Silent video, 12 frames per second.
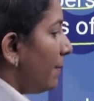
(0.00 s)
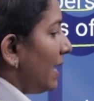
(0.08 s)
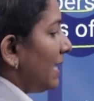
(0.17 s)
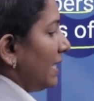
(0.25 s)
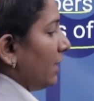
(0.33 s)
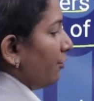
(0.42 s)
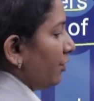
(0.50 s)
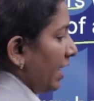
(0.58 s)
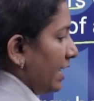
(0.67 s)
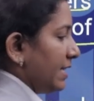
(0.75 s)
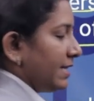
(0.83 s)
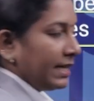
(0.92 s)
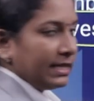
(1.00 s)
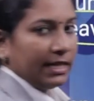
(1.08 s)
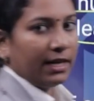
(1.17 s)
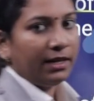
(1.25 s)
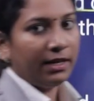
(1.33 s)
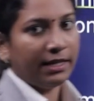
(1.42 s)
many of the insects
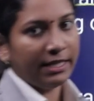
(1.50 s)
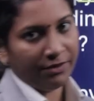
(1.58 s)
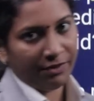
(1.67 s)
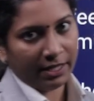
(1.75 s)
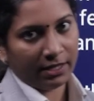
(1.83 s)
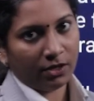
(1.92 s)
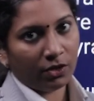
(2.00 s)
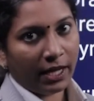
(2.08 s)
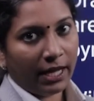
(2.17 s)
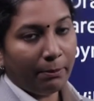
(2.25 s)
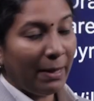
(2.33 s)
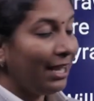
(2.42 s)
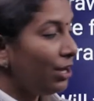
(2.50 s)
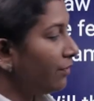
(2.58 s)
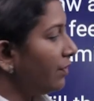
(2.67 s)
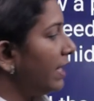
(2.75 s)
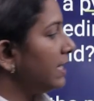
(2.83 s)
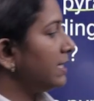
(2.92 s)
are living, okay. Many
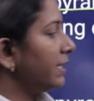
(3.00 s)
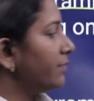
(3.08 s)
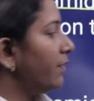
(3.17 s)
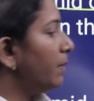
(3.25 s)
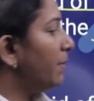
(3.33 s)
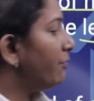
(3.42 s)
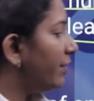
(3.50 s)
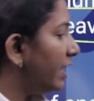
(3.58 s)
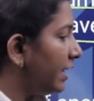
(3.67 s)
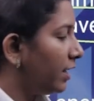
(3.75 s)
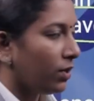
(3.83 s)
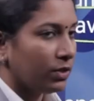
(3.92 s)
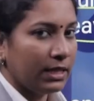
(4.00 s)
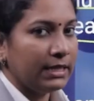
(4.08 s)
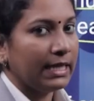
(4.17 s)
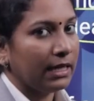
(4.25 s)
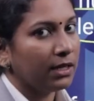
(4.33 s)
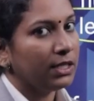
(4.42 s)
of the insects will be feeding on the
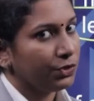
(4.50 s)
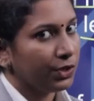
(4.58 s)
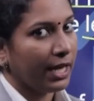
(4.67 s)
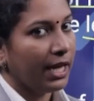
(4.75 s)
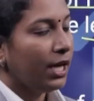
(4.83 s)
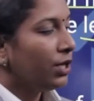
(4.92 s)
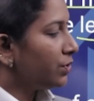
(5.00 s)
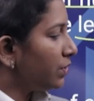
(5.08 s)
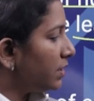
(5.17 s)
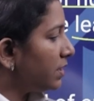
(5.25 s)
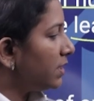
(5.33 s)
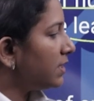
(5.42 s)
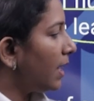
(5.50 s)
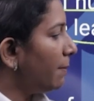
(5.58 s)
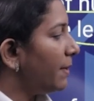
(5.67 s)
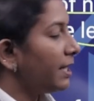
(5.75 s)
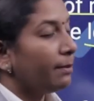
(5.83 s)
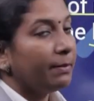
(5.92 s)
single tree. So this is a
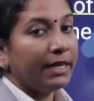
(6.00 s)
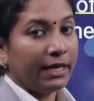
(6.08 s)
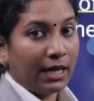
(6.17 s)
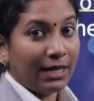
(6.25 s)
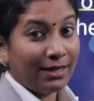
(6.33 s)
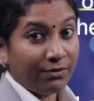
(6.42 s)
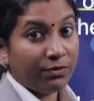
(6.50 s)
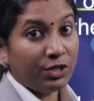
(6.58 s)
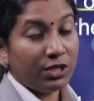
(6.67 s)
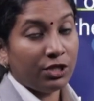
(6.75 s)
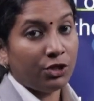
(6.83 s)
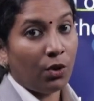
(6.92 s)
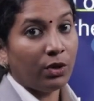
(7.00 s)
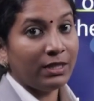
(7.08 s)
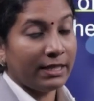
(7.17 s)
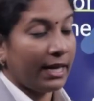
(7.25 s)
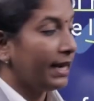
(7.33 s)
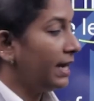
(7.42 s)
pyramid which is
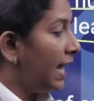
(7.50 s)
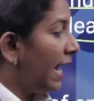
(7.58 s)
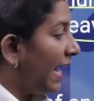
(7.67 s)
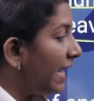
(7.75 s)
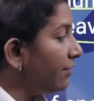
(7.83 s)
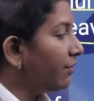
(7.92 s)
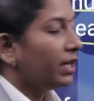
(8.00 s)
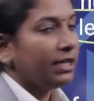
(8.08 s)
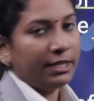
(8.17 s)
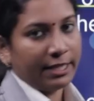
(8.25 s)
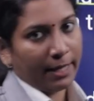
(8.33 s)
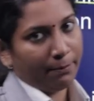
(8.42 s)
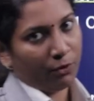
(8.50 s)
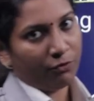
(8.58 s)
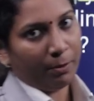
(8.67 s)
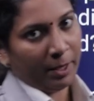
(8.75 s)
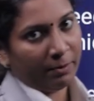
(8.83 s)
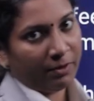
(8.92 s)
showing an inverted type
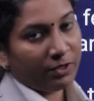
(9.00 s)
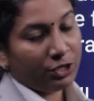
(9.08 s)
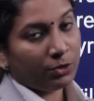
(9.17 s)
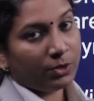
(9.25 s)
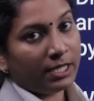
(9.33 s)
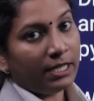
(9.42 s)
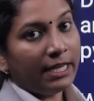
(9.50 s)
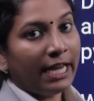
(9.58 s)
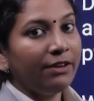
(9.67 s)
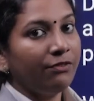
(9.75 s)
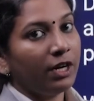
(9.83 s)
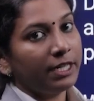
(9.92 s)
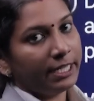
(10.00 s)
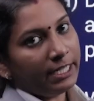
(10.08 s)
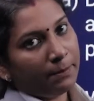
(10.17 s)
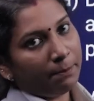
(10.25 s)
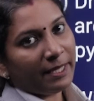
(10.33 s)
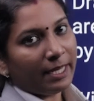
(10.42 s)
of pyramid, which shows an
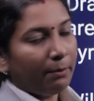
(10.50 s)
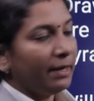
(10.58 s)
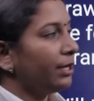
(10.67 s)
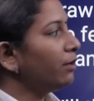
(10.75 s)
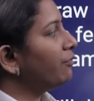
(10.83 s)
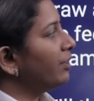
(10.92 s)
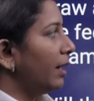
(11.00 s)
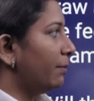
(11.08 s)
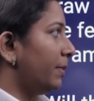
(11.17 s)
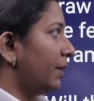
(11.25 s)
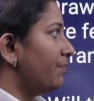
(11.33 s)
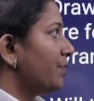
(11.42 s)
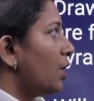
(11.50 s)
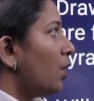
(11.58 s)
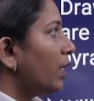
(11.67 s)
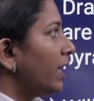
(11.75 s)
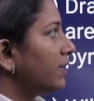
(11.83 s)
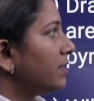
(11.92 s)
inverted pyramid of number,
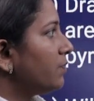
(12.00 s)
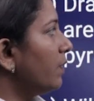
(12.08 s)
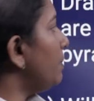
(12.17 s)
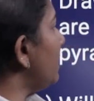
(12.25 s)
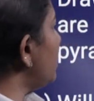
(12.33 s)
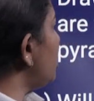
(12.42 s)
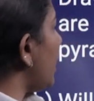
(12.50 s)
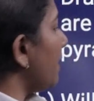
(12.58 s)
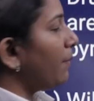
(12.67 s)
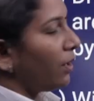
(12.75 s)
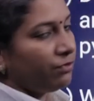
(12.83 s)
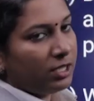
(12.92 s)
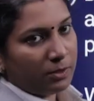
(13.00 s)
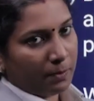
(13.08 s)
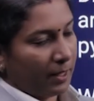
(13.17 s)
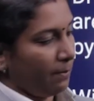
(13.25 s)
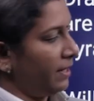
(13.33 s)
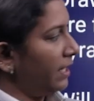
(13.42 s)
okay. This will be the shape of this
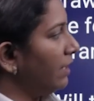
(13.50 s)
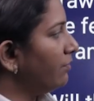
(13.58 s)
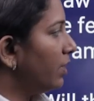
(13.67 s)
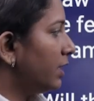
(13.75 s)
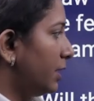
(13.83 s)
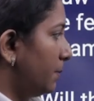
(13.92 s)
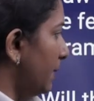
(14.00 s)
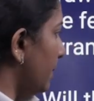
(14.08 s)
pyramid, inverted